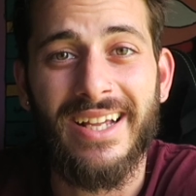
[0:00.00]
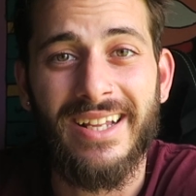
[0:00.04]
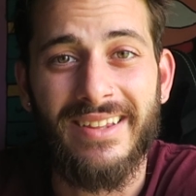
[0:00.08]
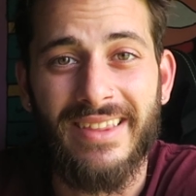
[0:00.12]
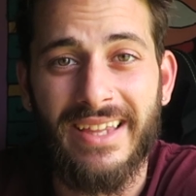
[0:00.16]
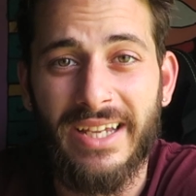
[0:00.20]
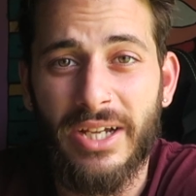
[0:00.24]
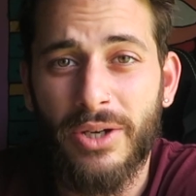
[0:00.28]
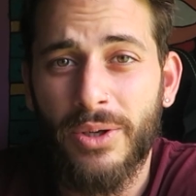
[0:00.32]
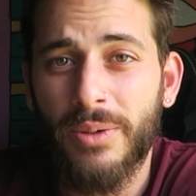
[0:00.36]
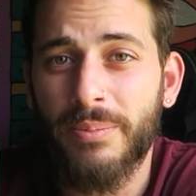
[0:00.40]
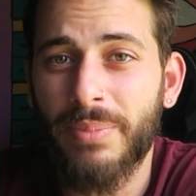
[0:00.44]

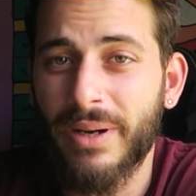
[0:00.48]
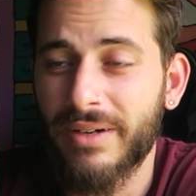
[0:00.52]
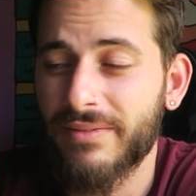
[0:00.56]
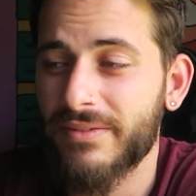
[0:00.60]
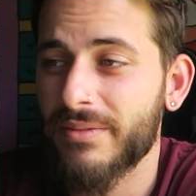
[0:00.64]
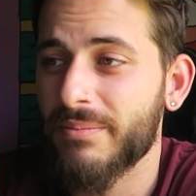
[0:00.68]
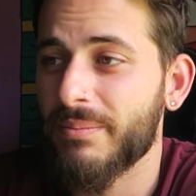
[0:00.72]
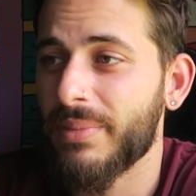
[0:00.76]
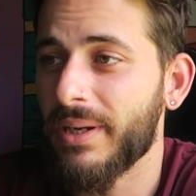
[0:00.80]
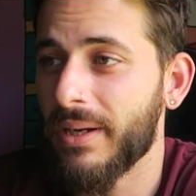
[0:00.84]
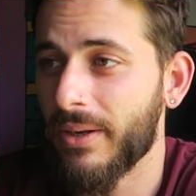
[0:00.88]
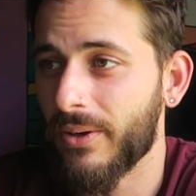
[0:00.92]
they go above
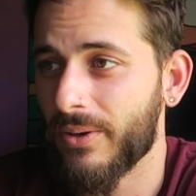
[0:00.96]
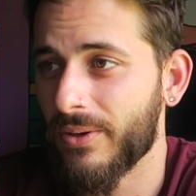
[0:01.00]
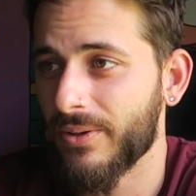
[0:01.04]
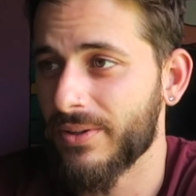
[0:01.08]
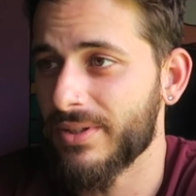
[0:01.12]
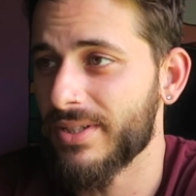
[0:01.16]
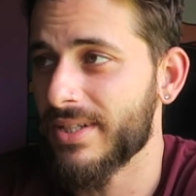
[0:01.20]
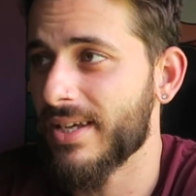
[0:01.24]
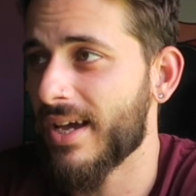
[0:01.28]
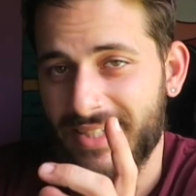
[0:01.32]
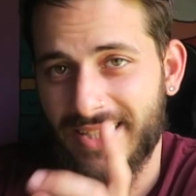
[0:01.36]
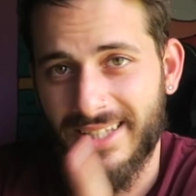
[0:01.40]
and
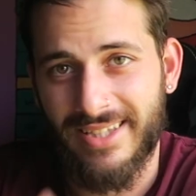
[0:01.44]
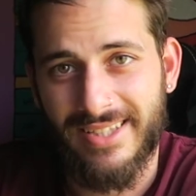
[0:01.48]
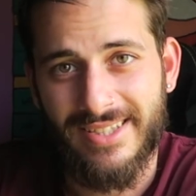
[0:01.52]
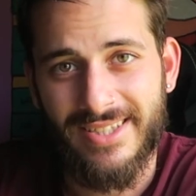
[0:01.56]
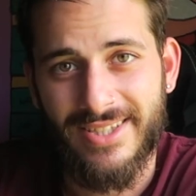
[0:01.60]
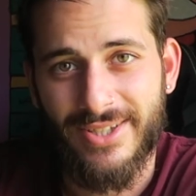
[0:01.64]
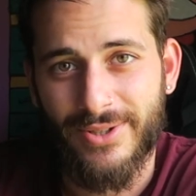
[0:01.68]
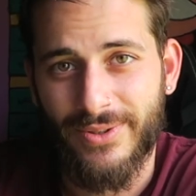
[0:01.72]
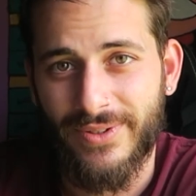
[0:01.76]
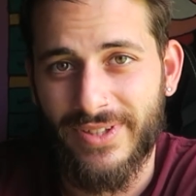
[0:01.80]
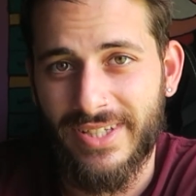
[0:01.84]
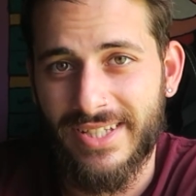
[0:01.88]
beyond.
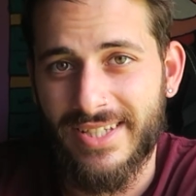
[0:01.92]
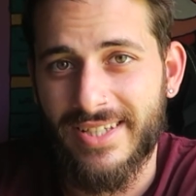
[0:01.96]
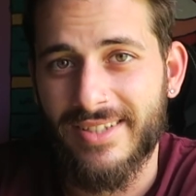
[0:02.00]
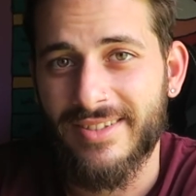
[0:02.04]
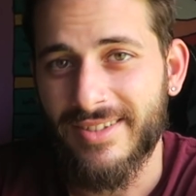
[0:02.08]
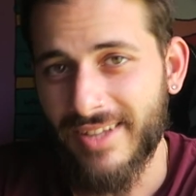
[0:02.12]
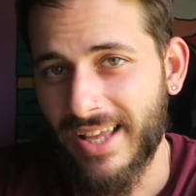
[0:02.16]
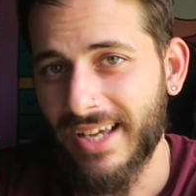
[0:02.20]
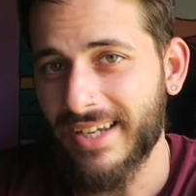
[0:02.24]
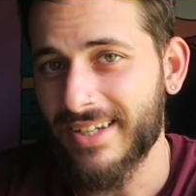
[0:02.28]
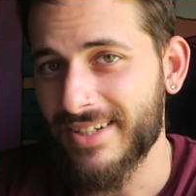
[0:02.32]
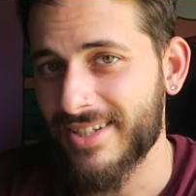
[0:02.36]
Dylan's doing this
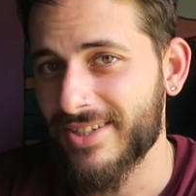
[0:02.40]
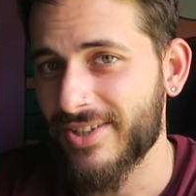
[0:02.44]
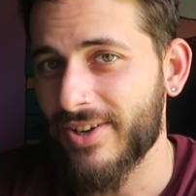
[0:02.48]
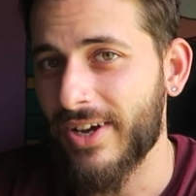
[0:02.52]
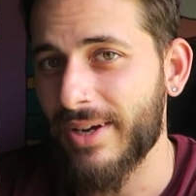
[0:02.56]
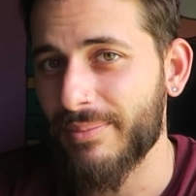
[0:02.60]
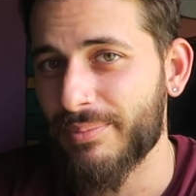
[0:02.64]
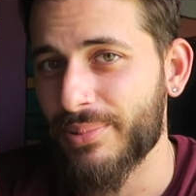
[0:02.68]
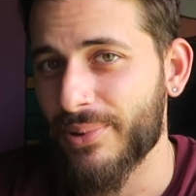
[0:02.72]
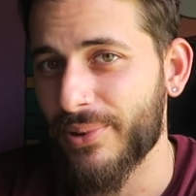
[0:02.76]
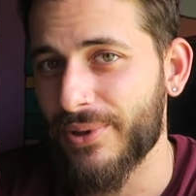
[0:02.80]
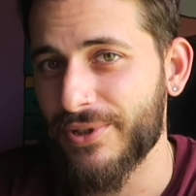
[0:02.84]
as like a
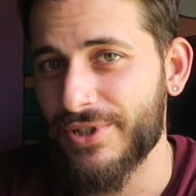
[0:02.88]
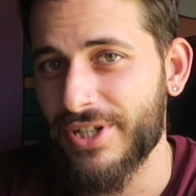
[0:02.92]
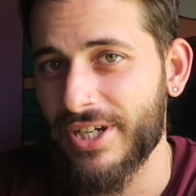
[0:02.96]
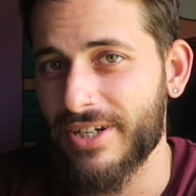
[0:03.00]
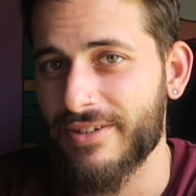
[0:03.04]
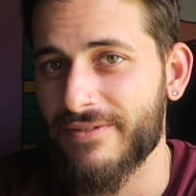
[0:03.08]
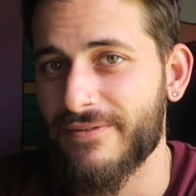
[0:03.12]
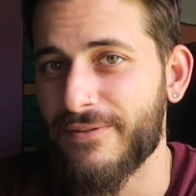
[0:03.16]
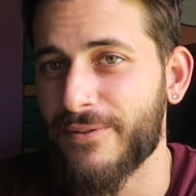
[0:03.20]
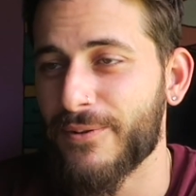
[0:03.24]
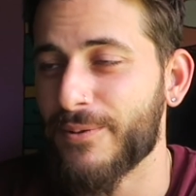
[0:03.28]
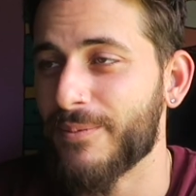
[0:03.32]
side
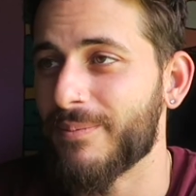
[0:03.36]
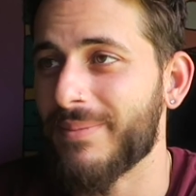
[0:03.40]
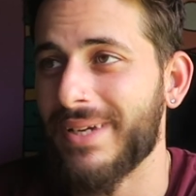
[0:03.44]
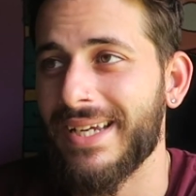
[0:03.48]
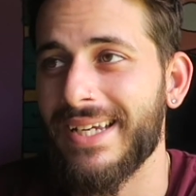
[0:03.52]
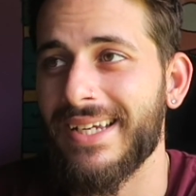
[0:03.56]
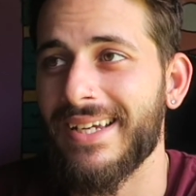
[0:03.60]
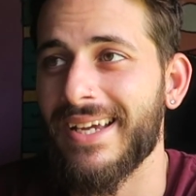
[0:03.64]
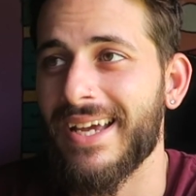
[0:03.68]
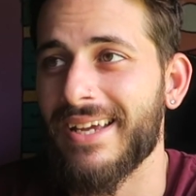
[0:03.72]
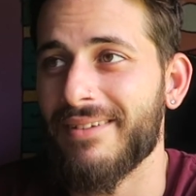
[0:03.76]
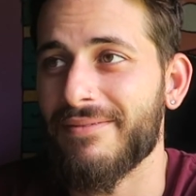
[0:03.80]
project for
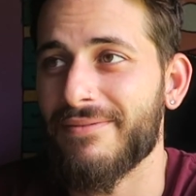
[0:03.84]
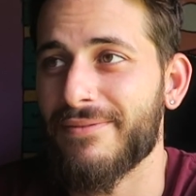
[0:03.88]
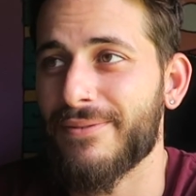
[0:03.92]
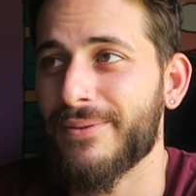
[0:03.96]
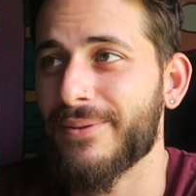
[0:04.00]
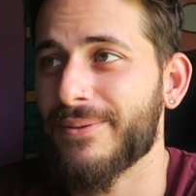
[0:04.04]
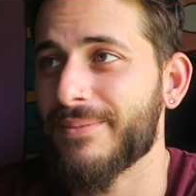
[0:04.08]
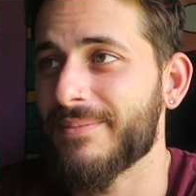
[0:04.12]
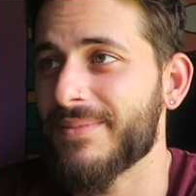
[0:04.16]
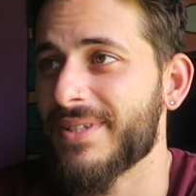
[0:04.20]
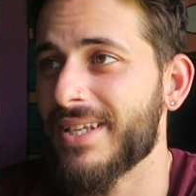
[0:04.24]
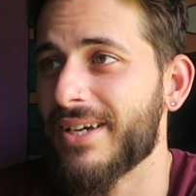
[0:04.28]
me and
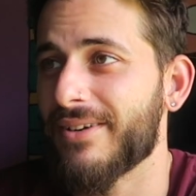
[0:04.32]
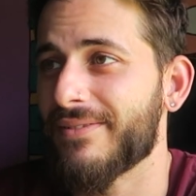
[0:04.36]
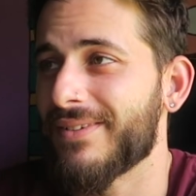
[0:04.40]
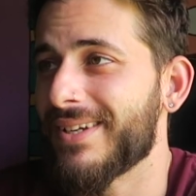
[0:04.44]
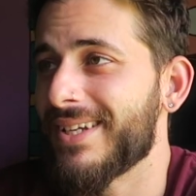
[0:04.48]
for himself.